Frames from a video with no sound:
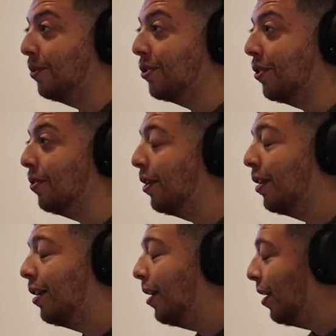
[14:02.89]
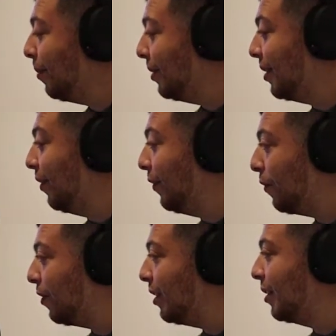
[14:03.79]
So, like we said, feel
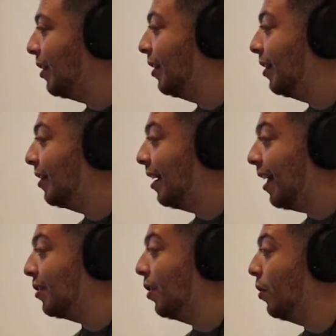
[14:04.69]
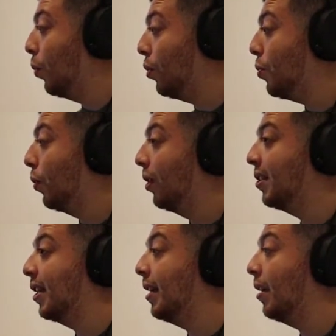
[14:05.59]
free to let us know what you want to
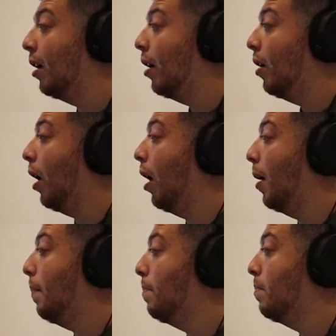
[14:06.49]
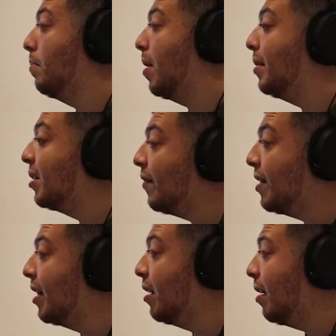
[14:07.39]
see. Maybe something
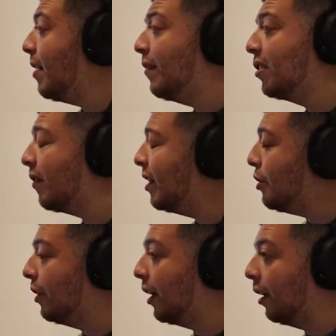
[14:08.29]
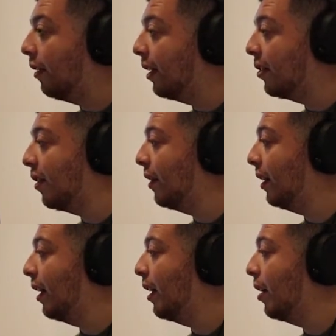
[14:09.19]
that you didn't like, something
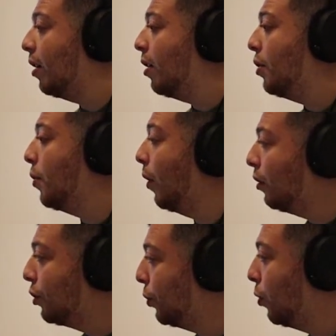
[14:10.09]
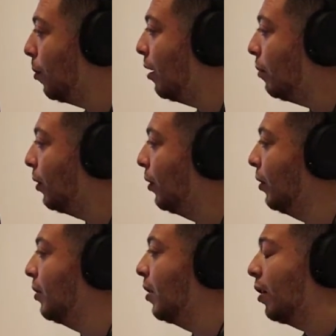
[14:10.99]
that you're unsure about,
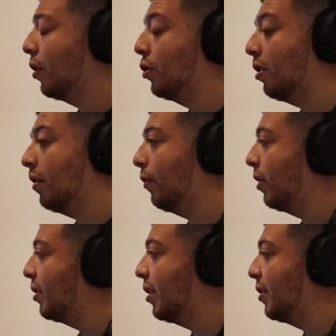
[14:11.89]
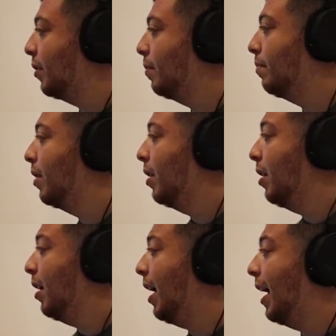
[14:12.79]
because constructive criticism
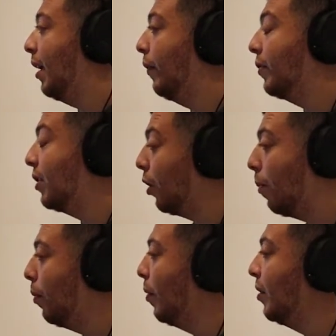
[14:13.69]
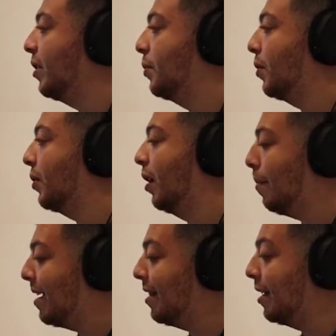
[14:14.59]
and obviously compliments is what's going to
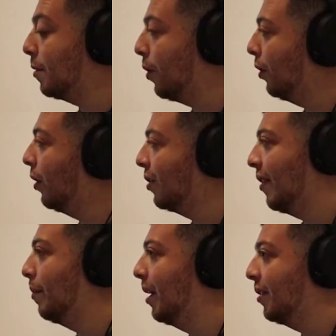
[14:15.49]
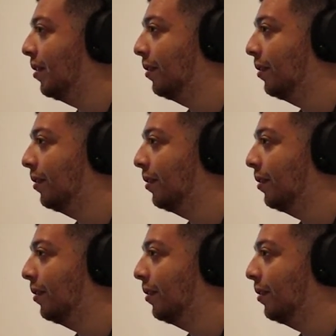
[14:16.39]
make this podcast even better.